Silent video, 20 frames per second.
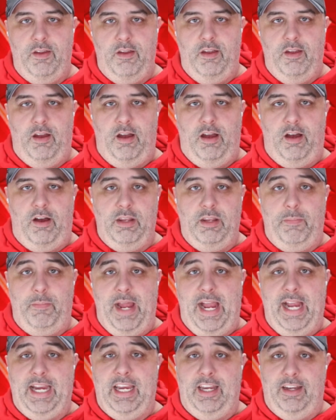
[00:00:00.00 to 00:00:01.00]
on the
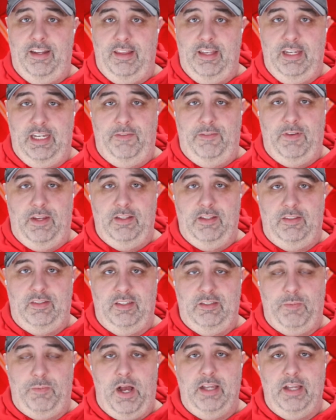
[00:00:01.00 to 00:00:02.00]
back end of the defense is
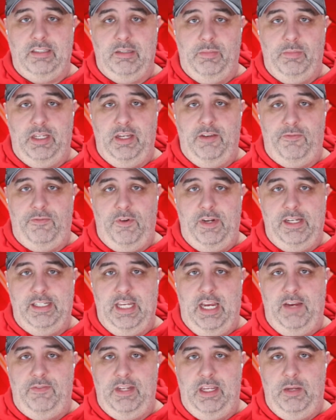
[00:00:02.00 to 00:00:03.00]
possibly at free
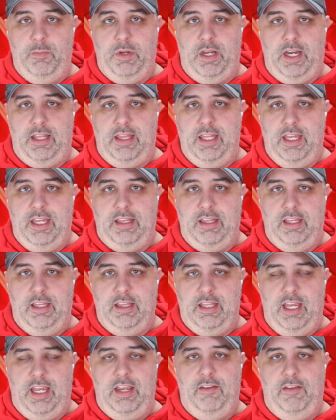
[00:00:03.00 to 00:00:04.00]
safety, but I think that
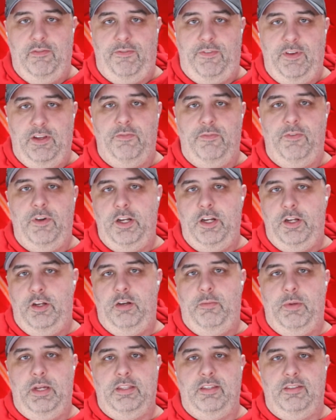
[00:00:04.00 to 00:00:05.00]
they feel very good
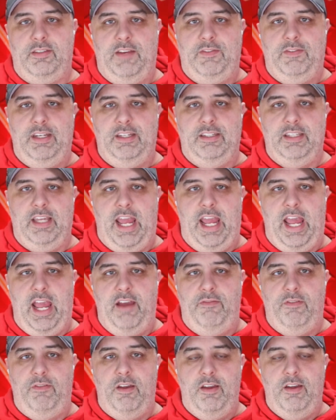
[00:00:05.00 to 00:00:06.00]
about the safeties they
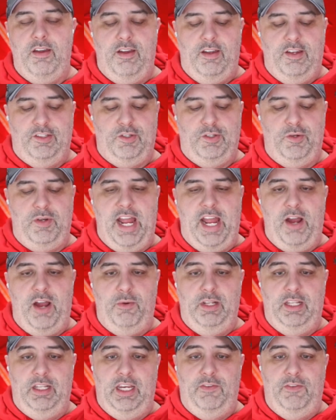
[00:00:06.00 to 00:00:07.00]
have. So now
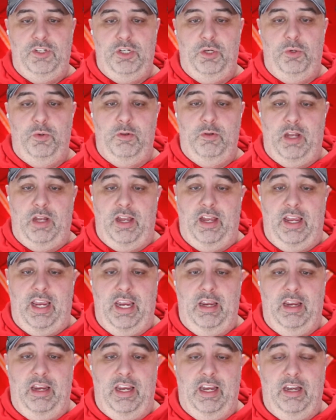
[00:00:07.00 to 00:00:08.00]
it leaves you
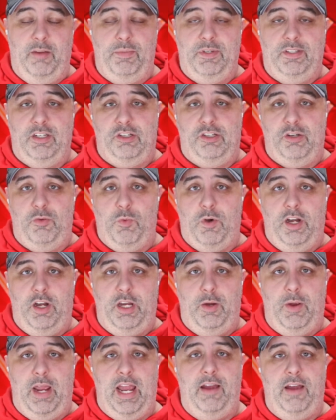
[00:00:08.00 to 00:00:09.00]
in a position where you
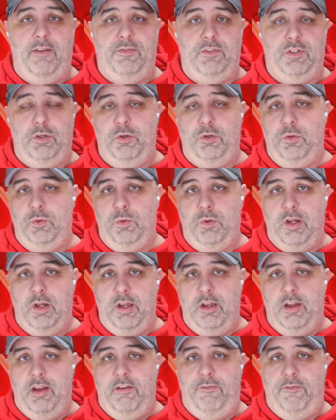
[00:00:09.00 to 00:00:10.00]
have to
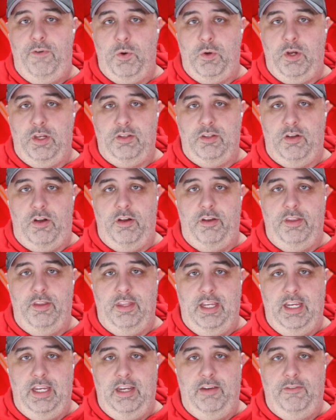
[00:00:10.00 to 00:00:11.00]
focus on
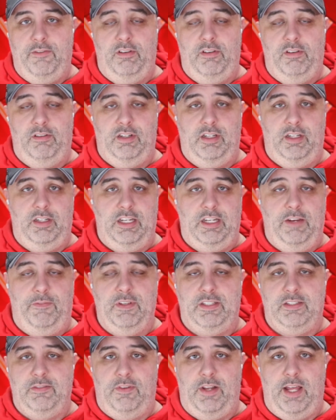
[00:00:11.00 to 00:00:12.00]
the
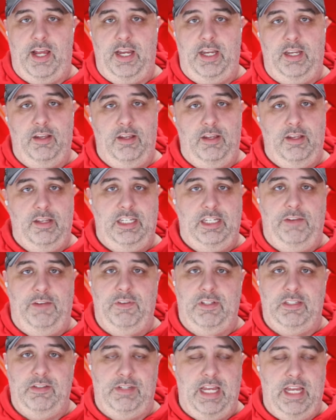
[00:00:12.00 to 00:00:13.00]
defensive line,
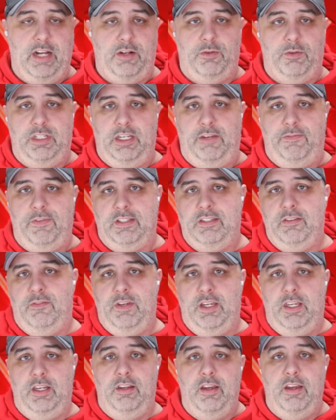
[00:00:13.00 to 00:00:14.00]
defensive tackle, defensive
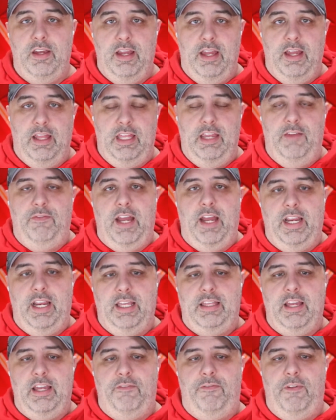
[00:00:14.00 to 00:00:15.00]
end. They've got to get
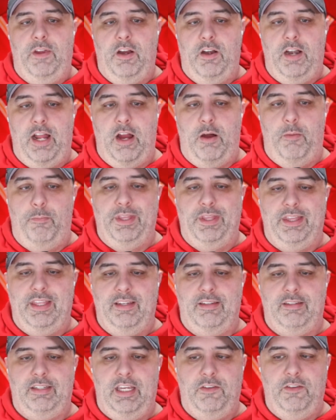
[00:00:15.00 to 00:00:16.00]
that figured out, but
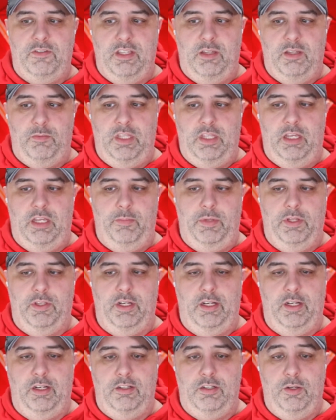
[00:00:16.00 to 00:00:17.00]
this gives them the ability
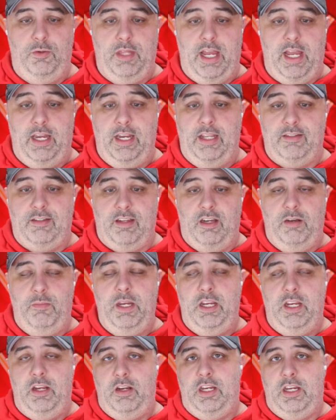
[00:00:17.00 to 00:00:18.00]
to do that. It's going to
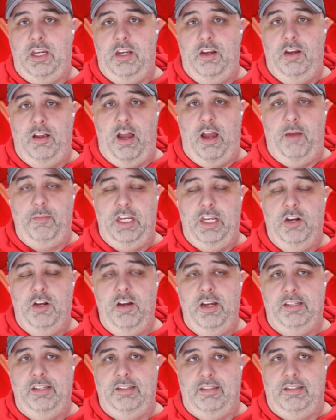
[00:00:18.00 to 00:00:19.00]
be, I'm
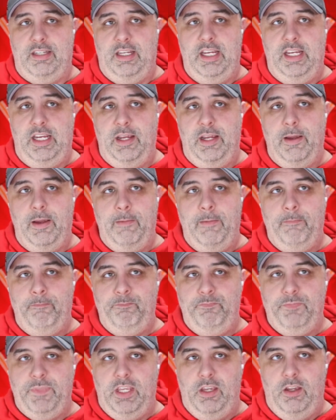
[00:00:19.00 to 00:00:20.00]
curious to see
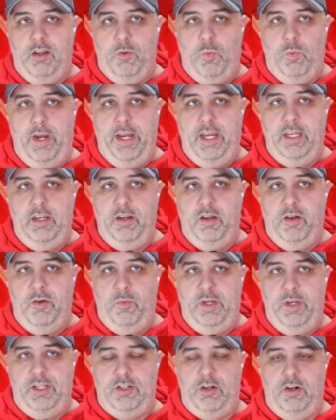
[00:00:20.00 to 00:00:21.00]
when
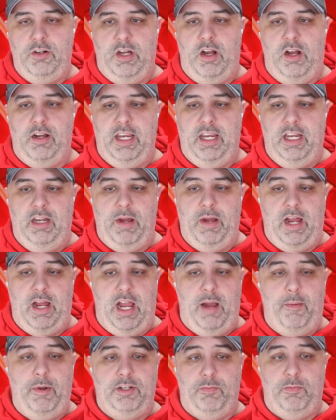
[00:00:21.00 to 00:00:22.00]
we start talking about how
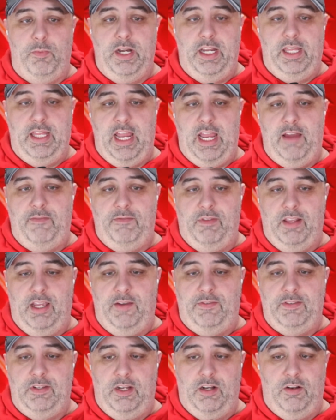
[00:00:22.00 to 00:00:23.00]
much money they have
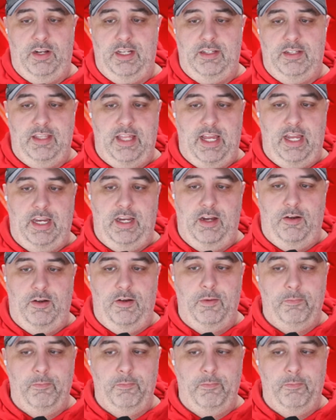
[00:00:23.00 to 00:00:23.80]
left, and I'll get to that here